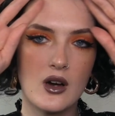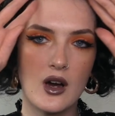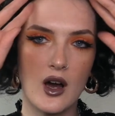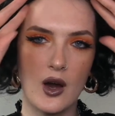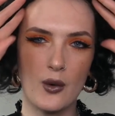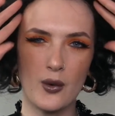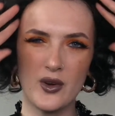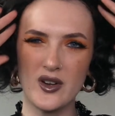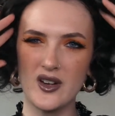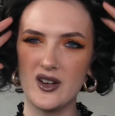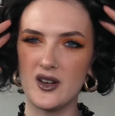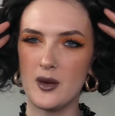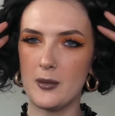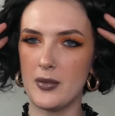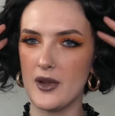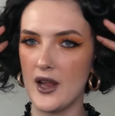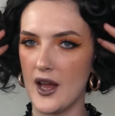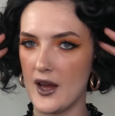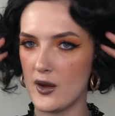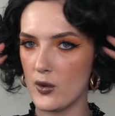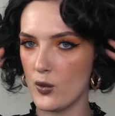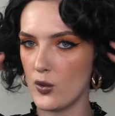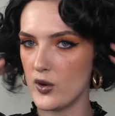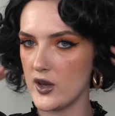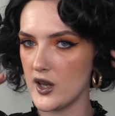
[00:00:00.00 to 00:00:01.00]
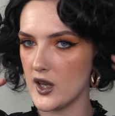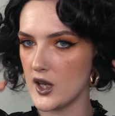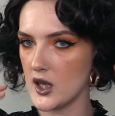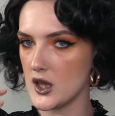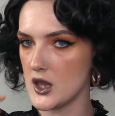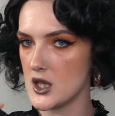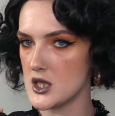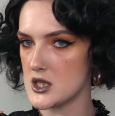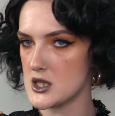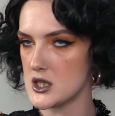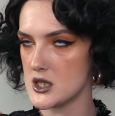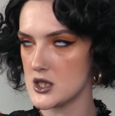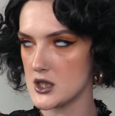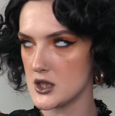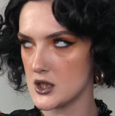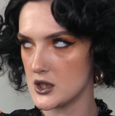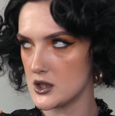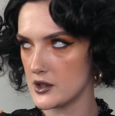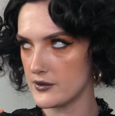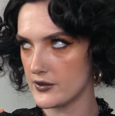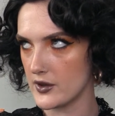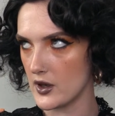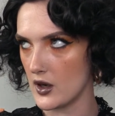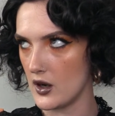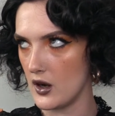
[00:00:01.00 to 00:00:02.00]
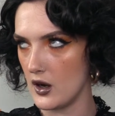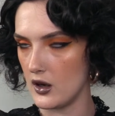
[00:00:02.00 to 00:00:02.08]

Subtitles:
wanted a black wig and this is all I've got.